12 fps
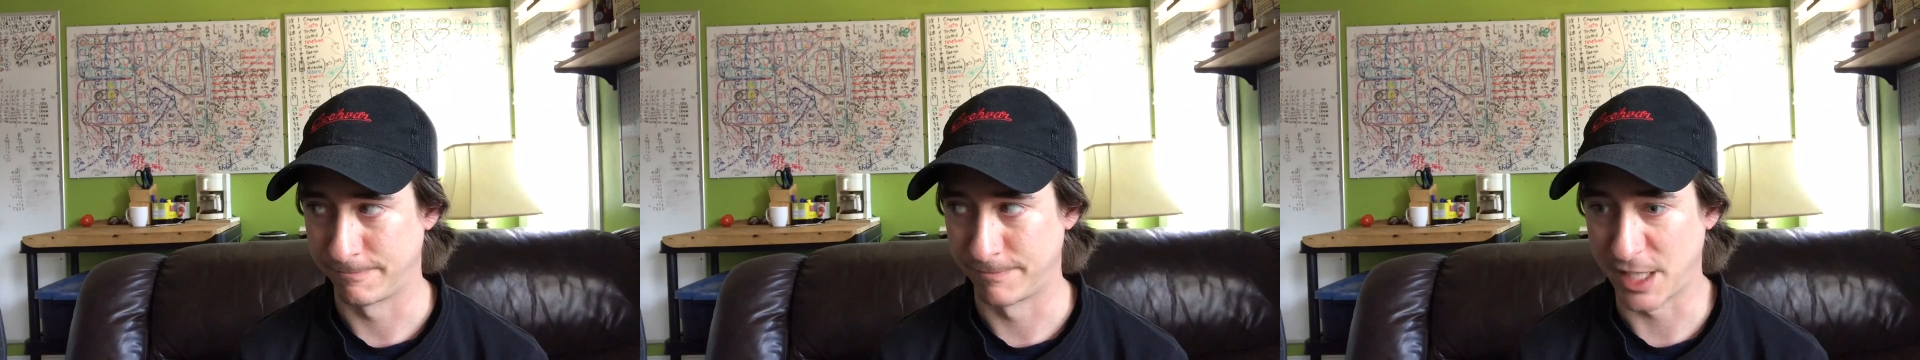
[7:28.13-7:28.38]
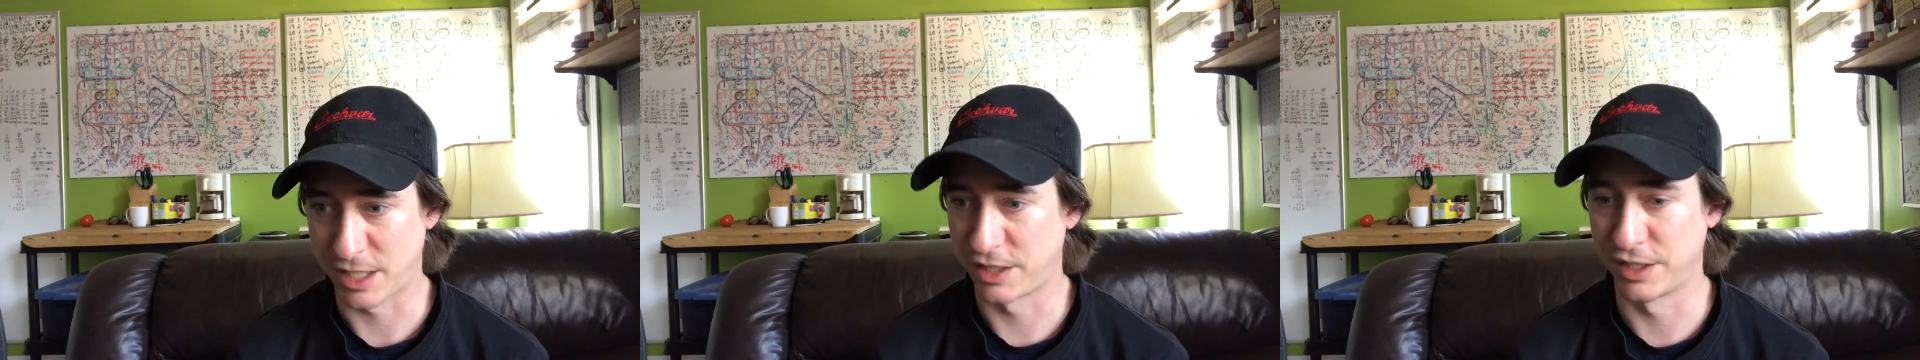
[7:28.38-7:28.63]

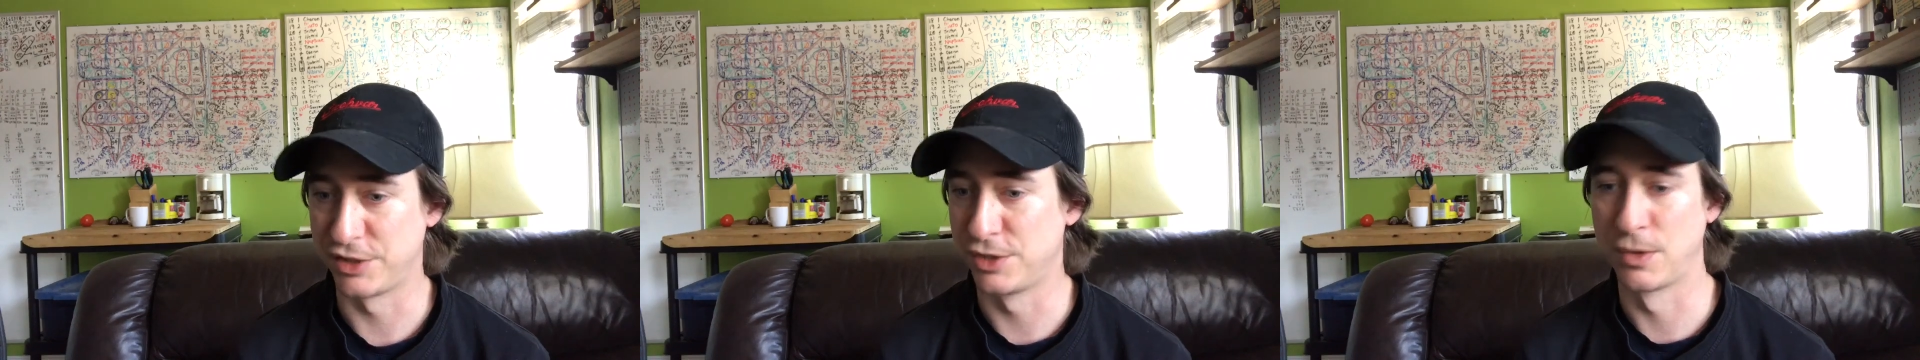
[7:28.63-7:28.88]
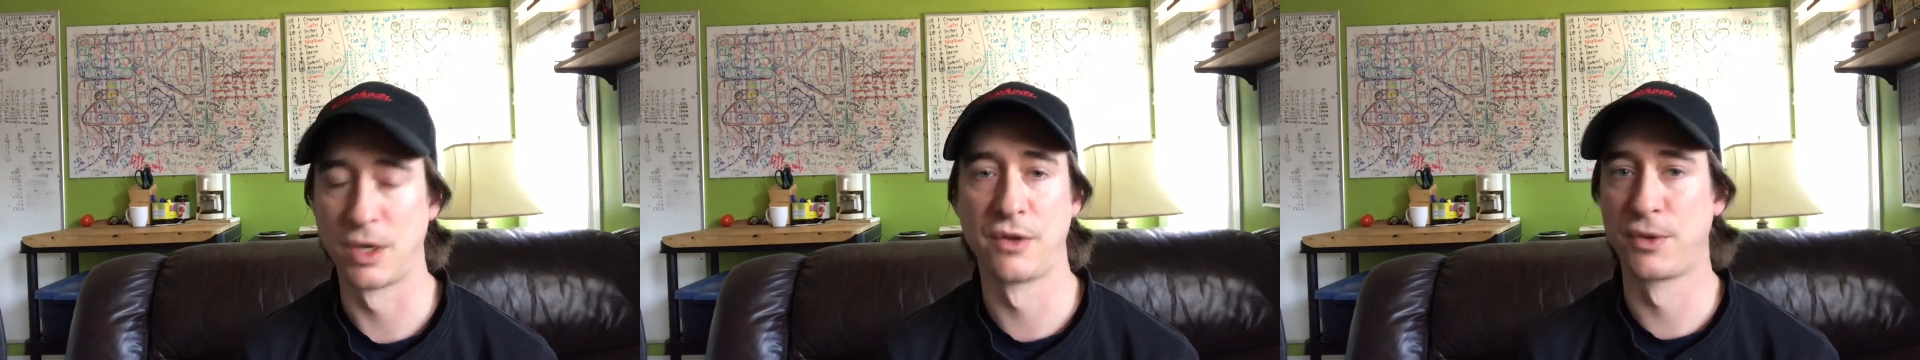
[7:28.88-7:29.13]
I'm not going to
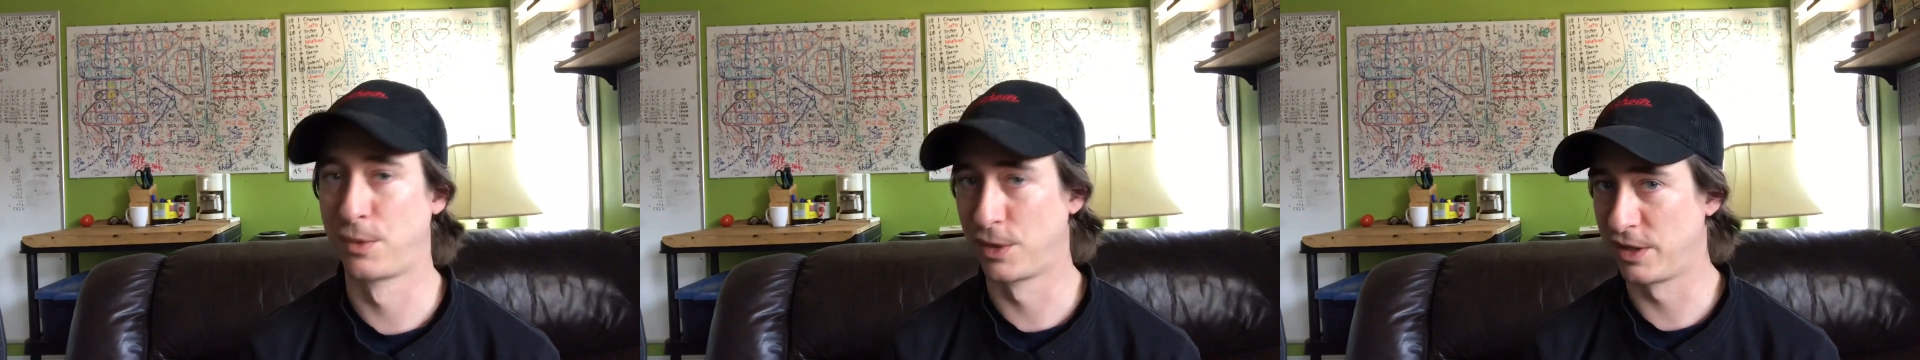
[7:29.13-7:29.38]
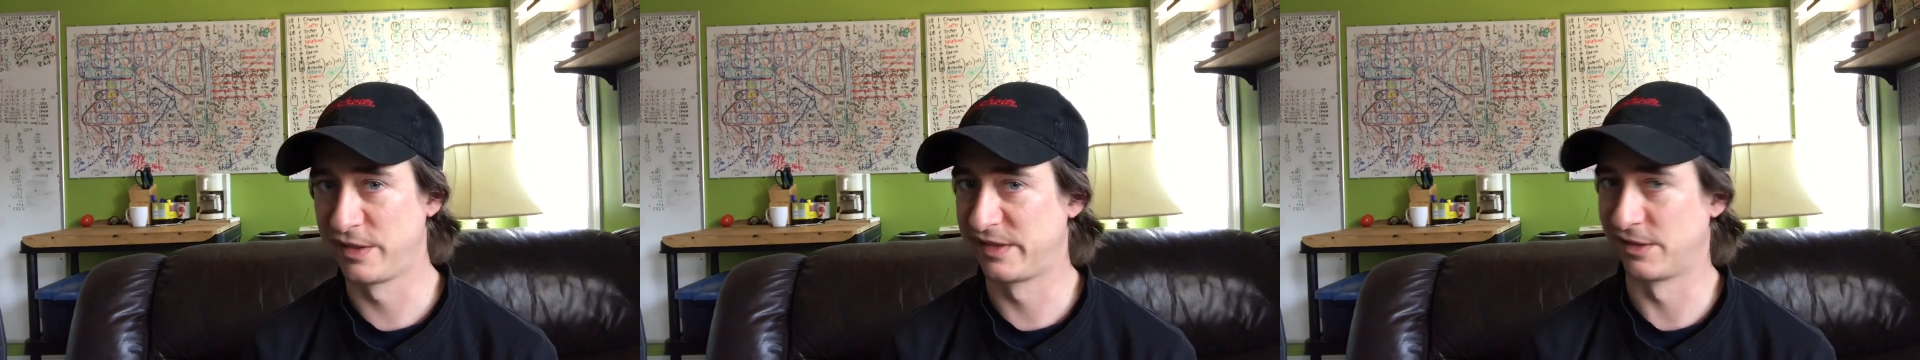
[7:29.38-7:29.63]
do all the
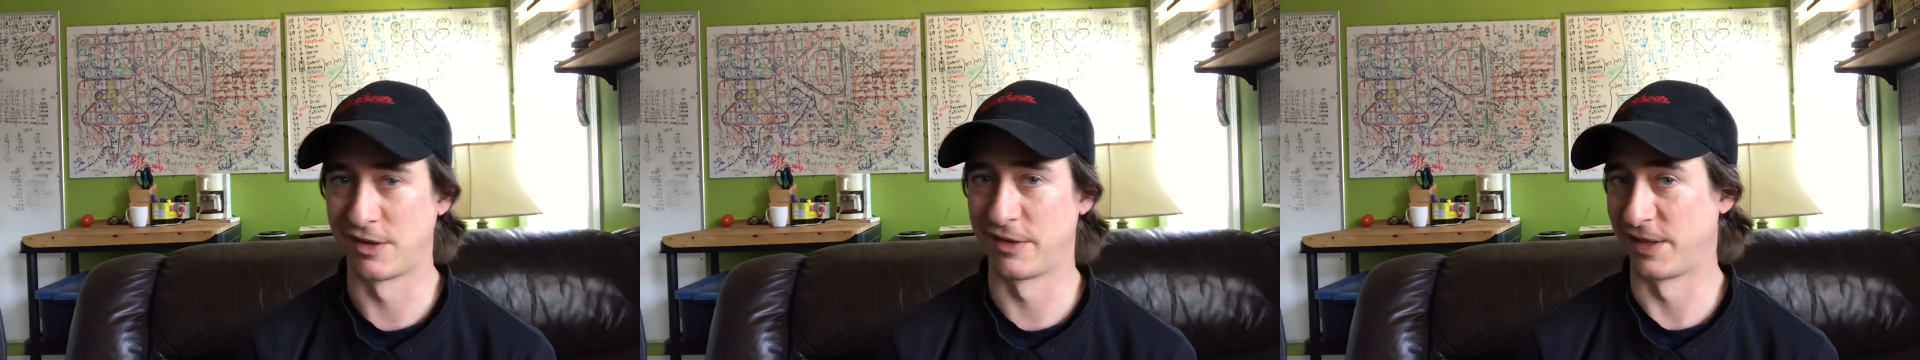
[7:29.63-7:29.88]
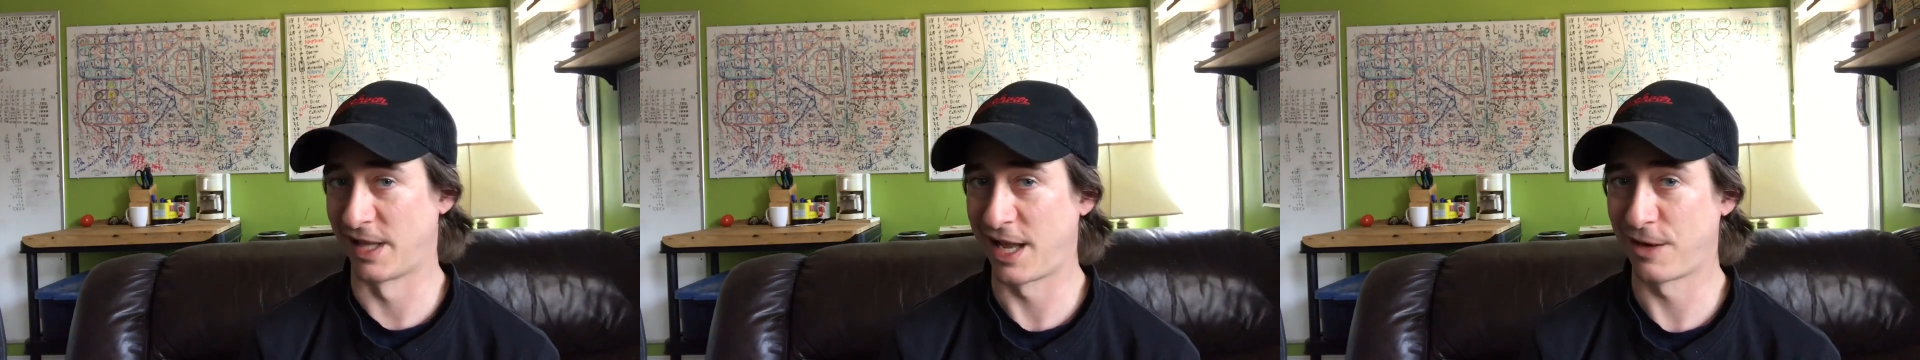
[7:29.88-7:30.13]
words in
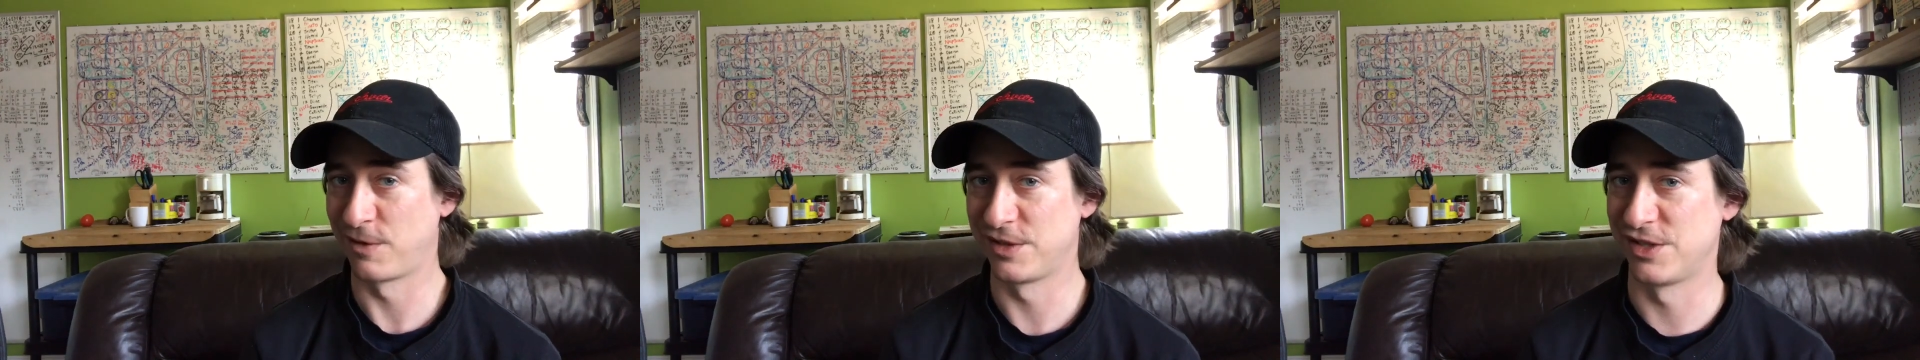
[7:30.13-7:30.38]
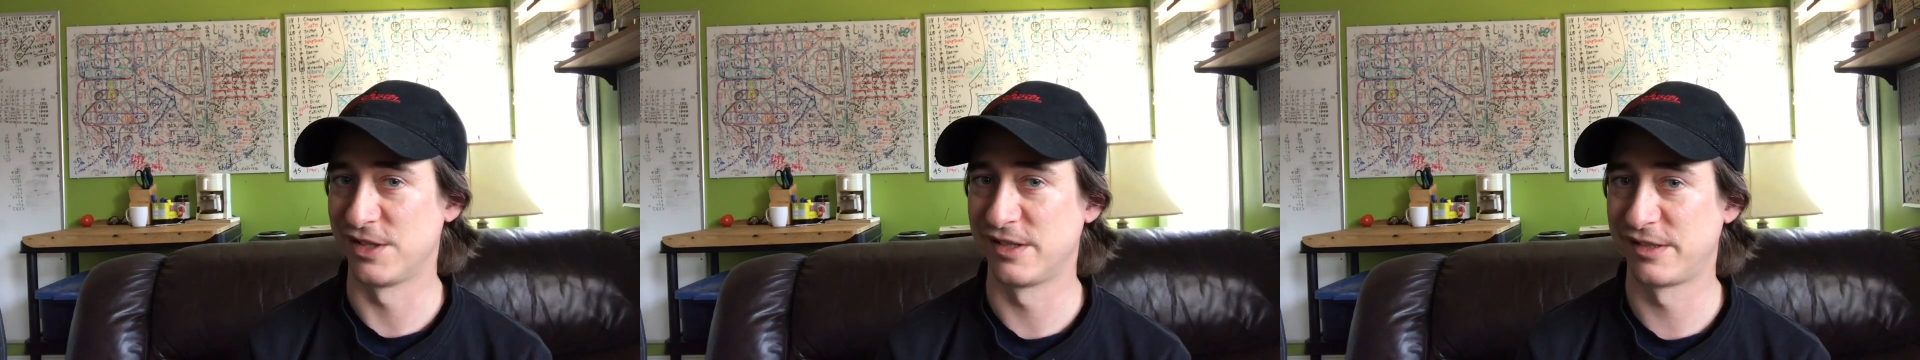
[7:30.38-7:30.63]
all the
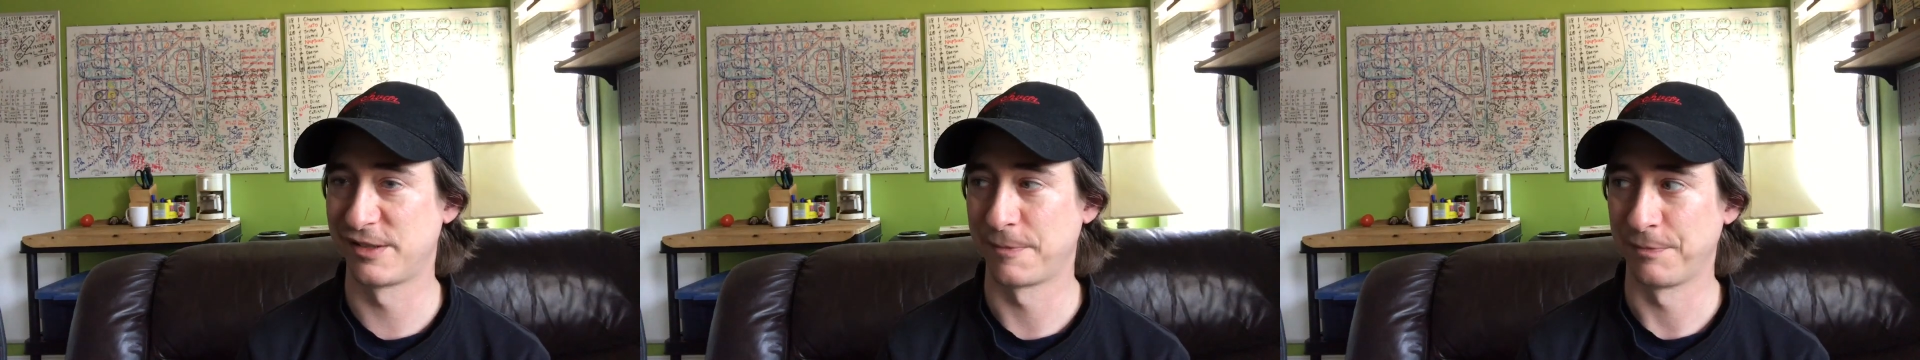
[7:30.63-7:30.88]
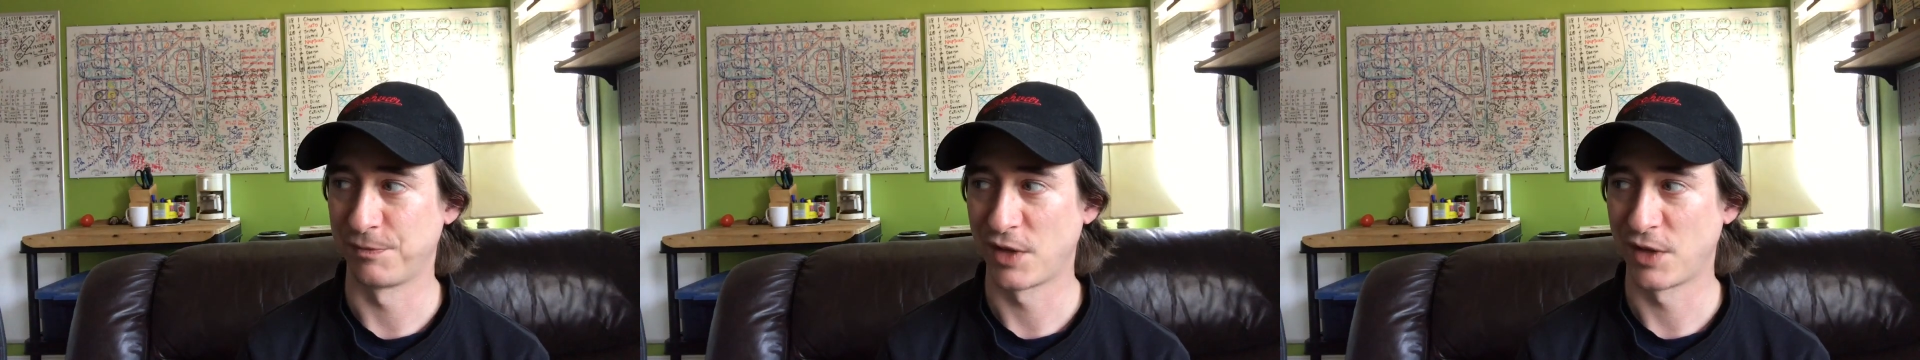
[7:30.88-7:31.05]
languages.